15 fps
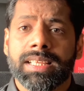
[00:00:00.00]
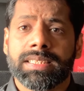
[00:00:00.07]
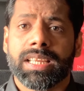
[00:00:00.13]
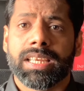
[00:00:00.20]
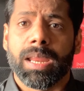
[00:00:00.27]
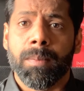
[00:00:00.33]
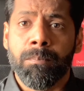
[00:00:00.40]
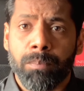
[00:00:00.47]

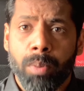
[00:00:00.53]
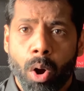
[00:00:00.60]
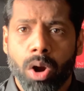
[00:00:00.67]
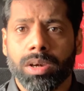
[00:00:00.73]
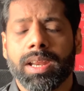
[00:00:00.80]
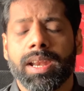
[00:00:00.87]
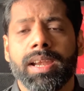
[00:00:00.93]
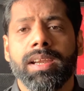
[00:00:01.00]
it
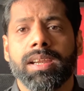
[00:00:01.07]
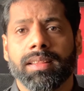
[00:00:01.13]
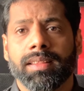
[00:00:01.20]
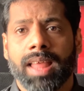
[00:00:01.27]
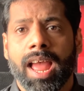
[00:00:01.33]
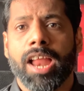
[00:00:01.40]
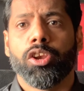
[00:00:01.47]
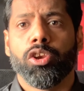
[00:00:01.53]
important
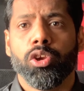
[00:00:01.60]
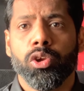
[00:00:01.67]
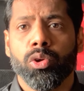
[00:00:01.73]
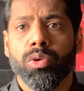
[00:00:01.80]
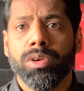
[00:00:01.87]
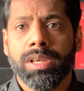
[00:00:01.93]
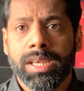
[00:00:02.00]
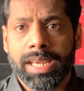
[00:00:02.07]
that
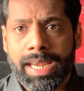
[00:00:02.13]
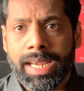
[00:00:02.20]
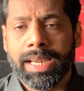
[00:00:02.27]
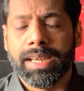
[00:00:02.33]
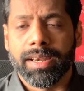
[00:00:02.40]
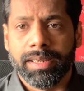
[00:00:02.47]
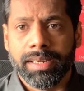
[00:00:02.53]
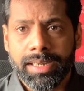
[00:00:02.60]
you
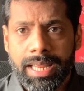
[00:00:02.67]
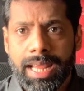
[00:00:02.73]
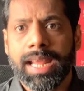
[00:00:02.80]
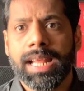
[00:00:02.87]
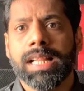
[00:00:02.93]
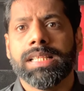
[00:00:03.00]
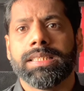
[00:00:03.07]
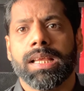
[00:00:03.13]
need
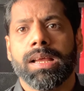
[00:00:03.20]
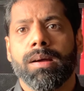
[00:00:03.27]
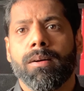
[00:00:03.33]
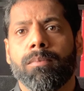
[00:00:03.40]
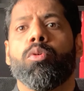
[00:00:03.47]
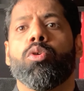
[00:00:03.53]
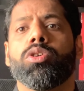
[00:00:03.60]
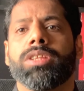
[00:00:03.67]
deals
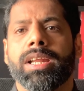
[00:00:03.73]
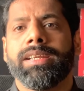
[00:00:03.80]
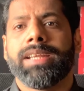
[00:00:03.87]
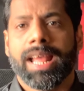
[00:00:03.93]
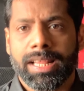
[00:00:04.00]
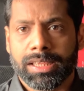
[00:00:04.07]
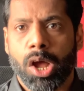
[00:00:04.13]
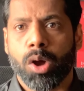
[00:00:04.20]
more than
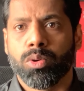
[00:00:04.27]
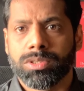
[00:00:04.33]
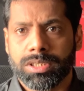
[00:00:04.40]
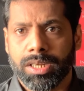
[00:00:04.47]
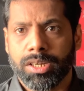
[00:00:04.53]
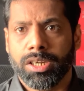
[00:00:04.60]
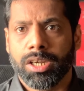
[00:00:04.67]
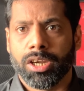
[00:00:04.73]

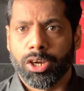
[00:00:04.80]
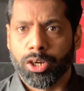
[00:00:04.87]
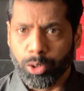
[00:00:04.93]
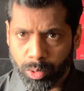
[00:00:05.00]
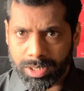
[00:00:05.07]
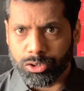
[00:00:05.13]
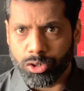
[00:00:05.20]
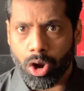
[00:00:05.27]
10,000
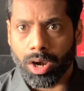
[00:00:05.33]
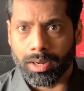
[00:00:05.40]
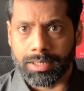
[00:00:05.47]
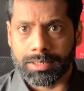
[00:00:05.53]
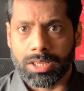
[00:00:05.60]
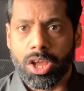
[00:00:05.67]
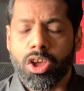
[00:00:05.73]
US dollars,